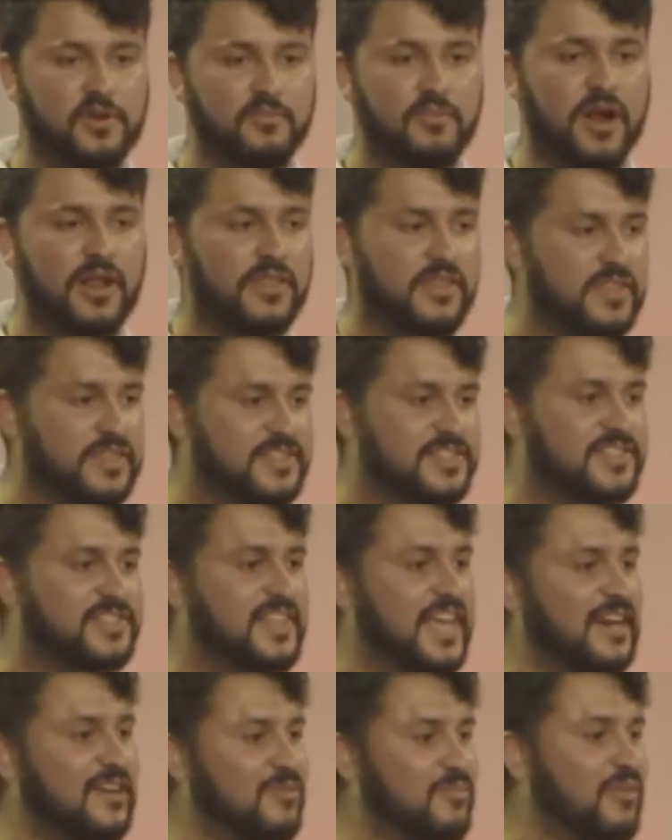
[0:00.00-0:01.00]
Rather than
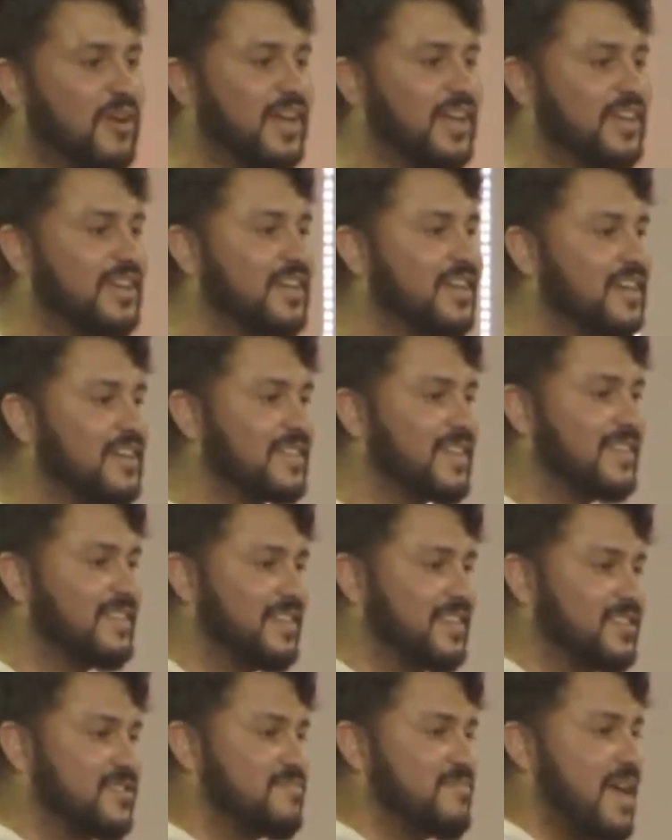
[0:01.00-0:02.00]
celebrate that
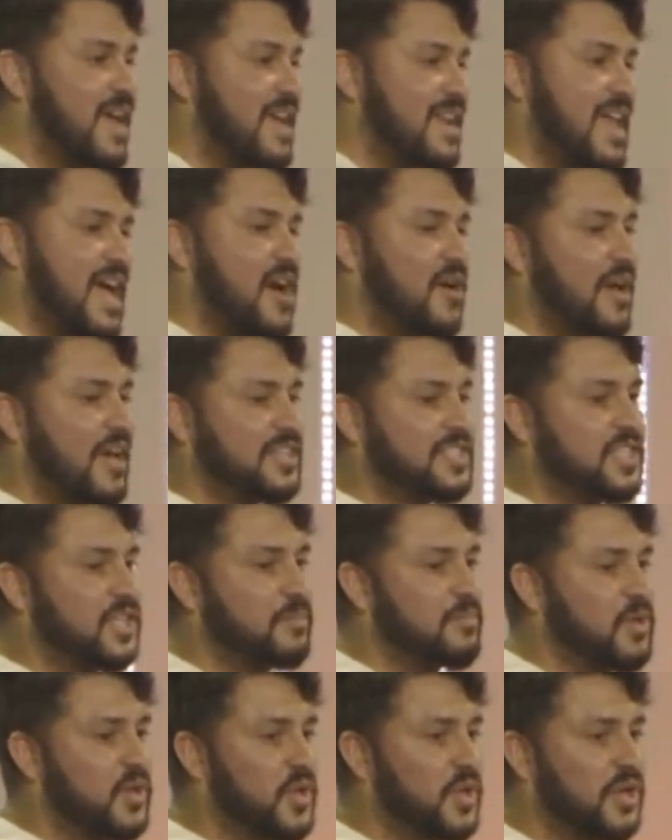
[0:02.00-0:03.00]
this man now has the
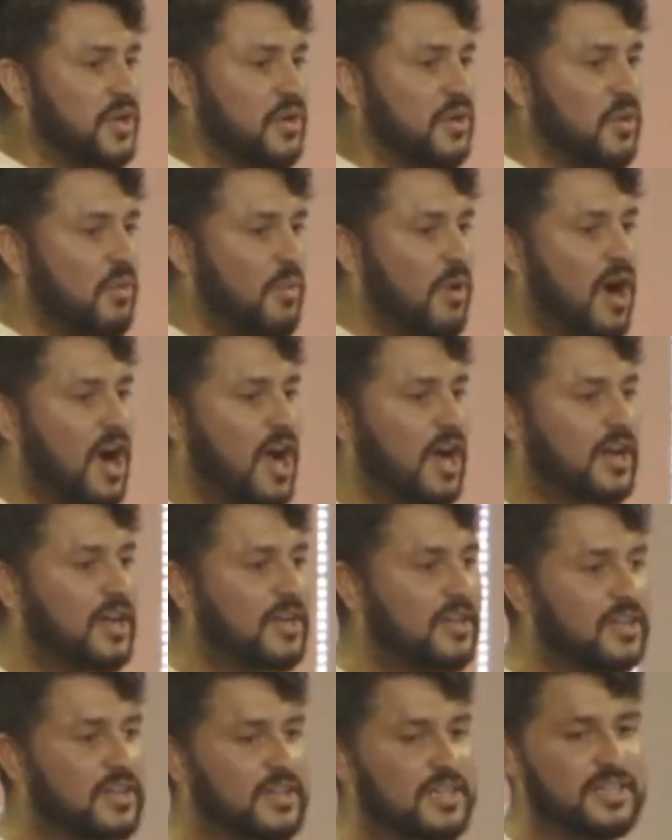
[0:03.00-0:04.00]
ability to walk,
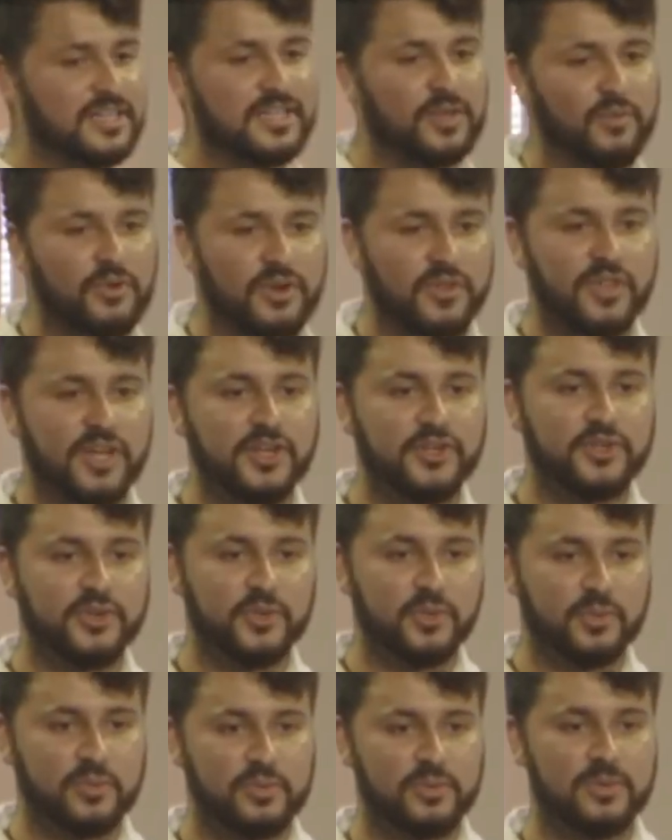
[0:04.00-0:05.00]
what
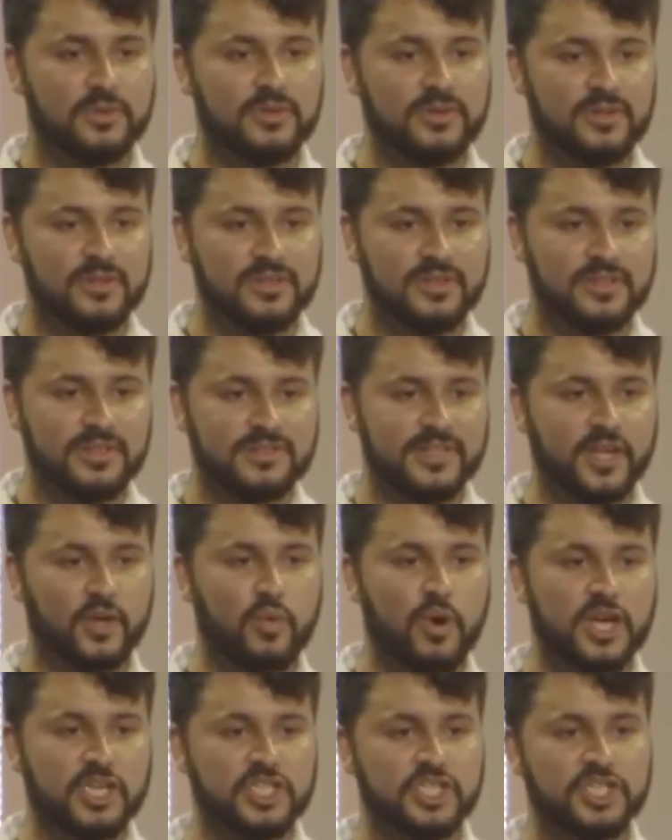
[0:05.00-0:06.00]
do? They
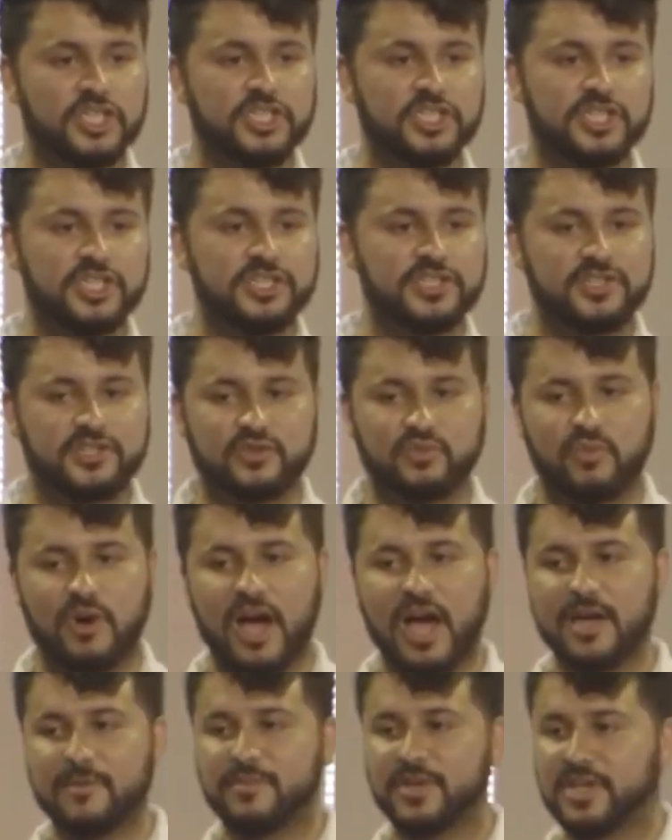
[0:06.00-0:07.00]
question Jesus.
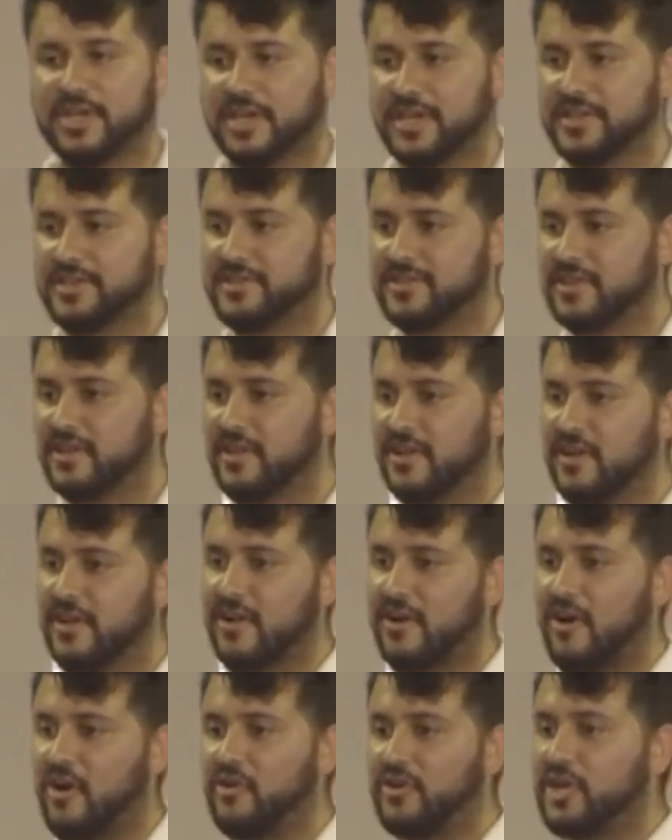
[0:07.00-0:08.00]
Why? Because
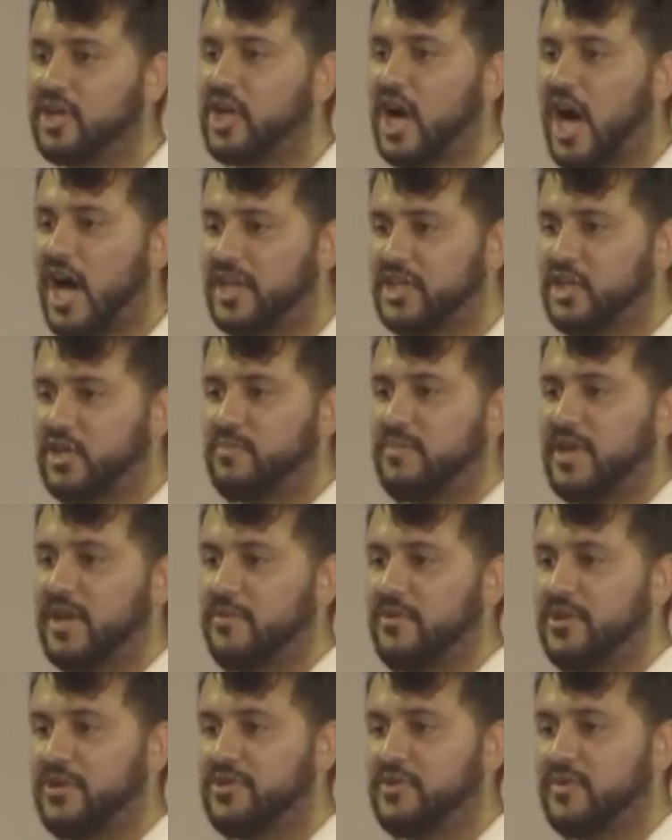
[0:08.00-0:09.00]
only God should be
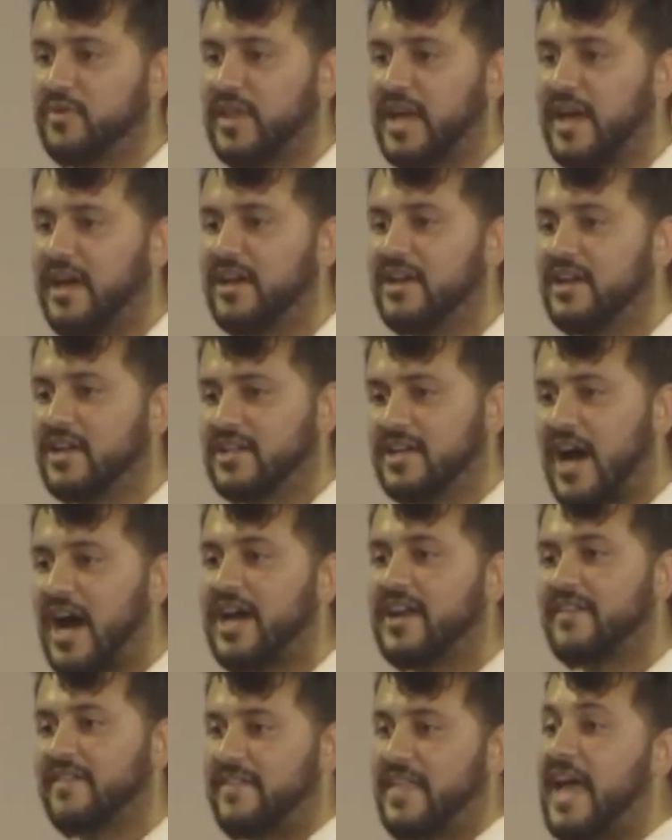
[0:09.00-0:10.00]
able to do that.
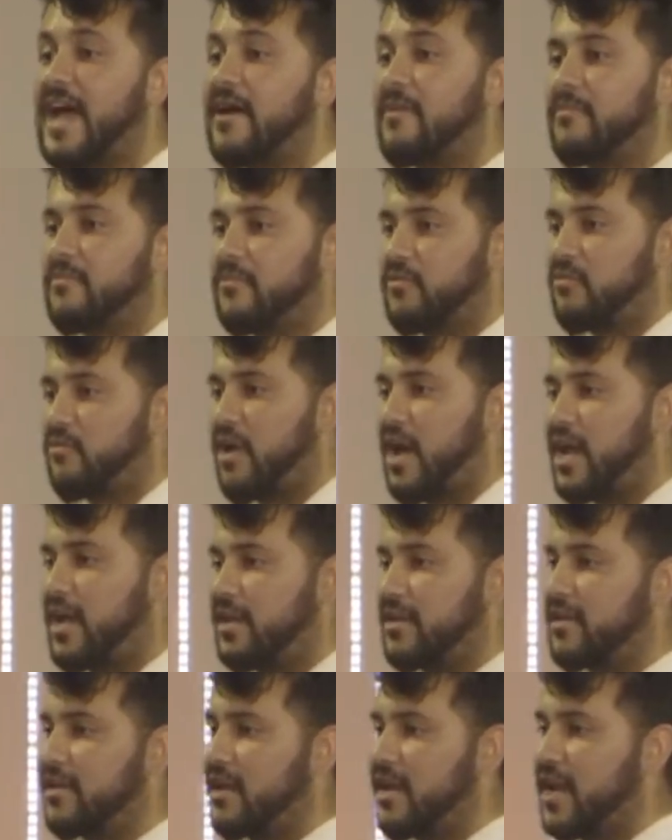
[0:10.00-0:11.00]
God and them,
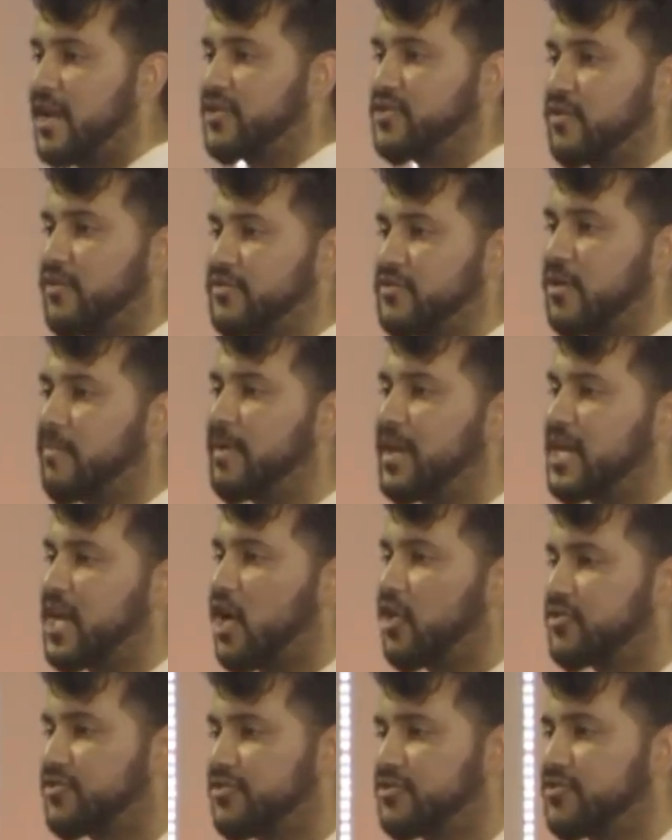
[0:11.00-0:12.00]
right? And so if somebody
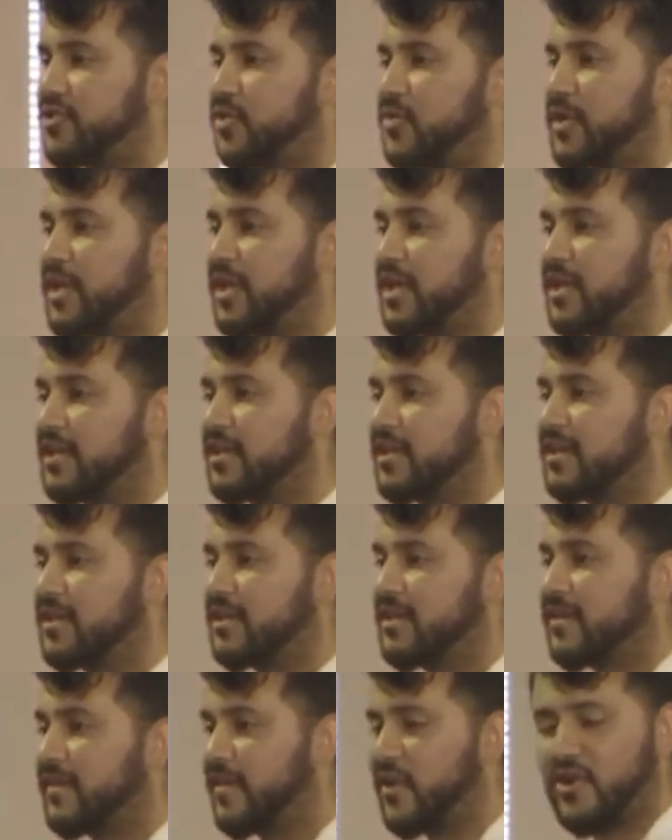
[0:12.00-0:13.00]
else is doing it,
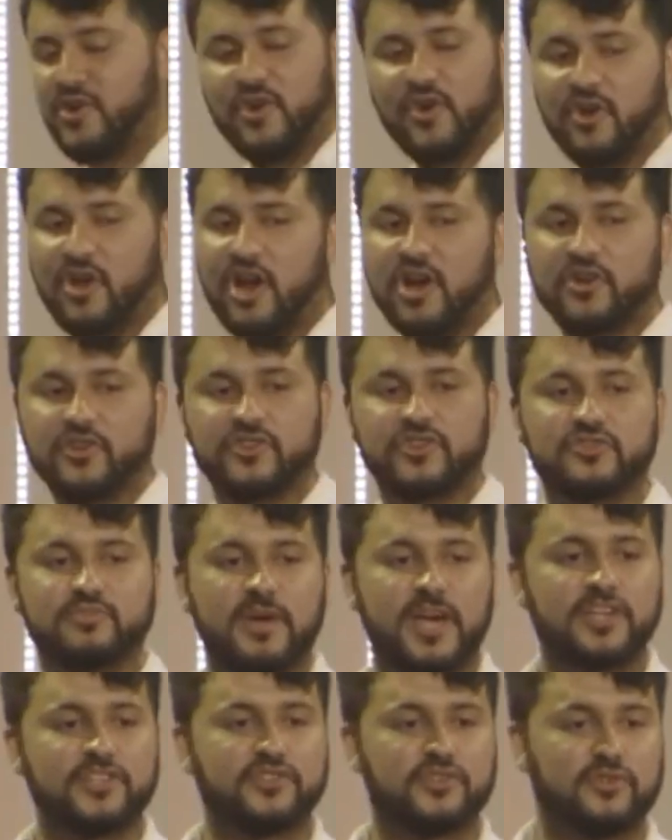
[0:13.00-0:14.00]
they're no longer
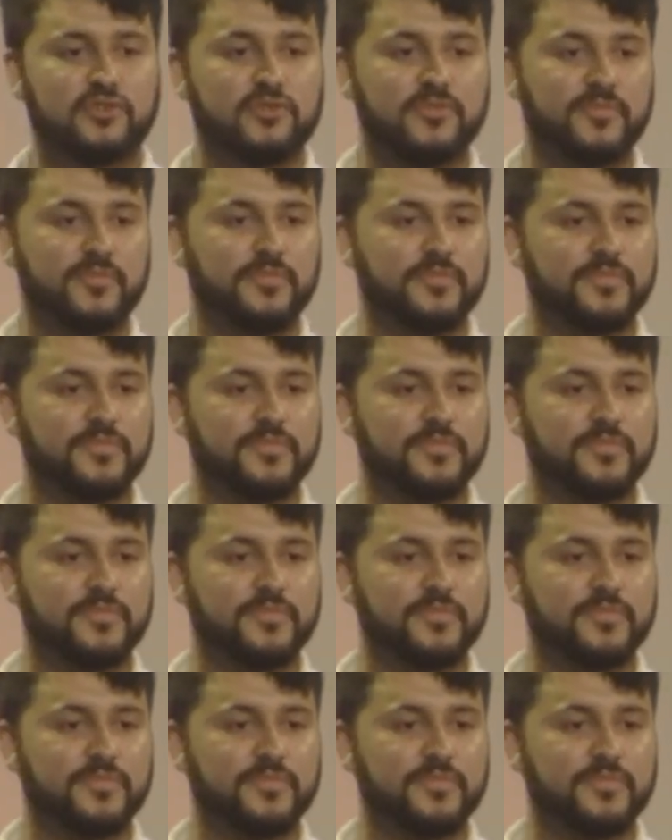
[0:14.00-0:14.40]
special,